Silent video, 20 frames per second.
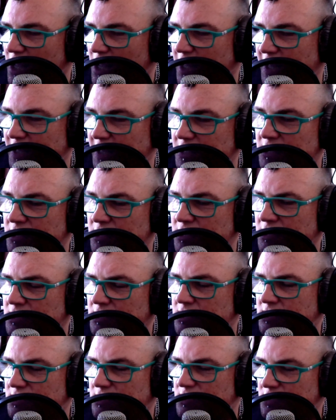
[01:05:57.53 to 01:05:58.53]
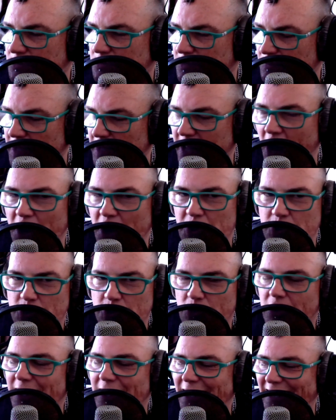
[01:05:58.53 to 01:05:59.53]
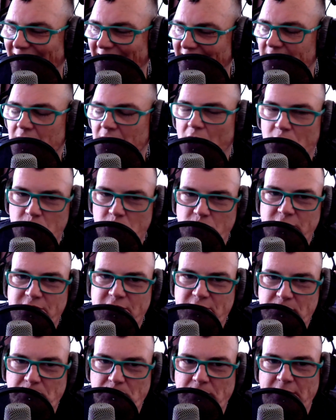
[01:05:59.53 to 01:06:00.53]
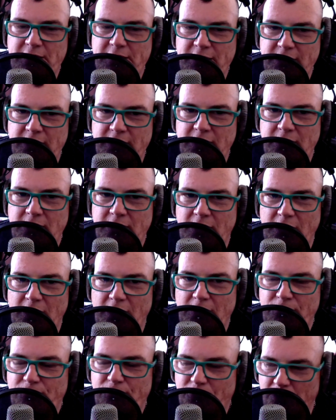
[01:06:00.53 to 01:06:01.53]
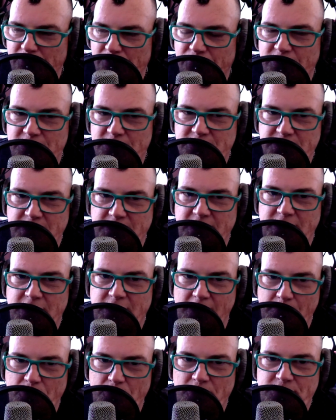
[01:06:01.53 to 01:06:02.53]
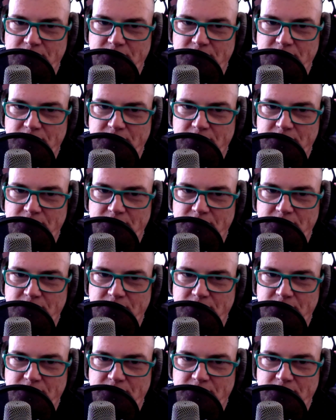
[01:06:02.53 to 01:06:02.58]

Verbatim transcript: In dis under in and under display uh, front facing camera